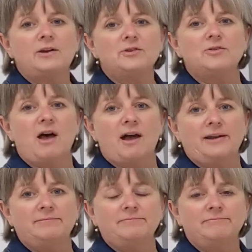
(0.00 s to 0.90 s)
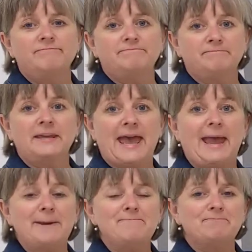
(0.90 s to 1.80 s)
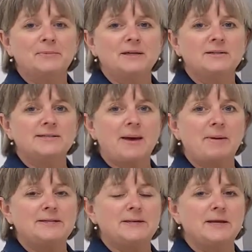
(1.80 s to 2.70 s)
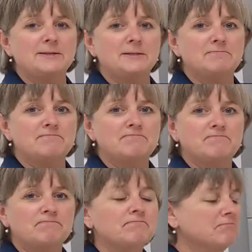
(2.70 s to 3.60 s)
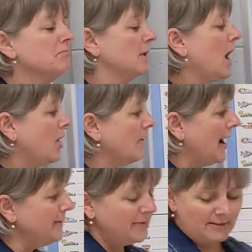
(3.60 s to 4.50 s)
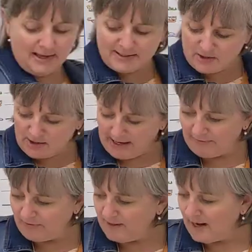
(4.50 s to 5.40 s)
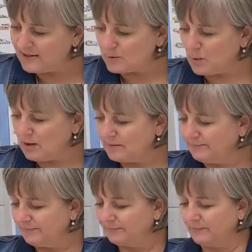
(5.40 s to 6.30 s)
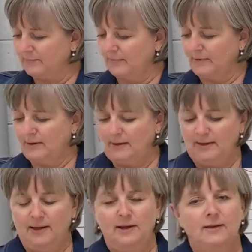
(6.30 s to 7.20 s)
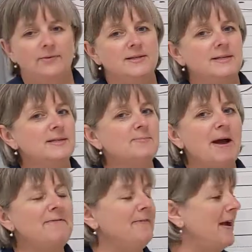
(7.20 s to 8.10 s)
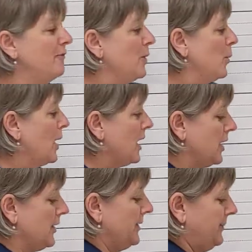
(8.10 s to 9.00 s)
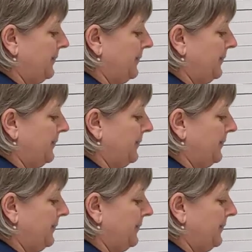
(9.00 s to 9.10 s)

underline. Okay? Does that make sense? All right, then let's look at the next word. This is my favorite word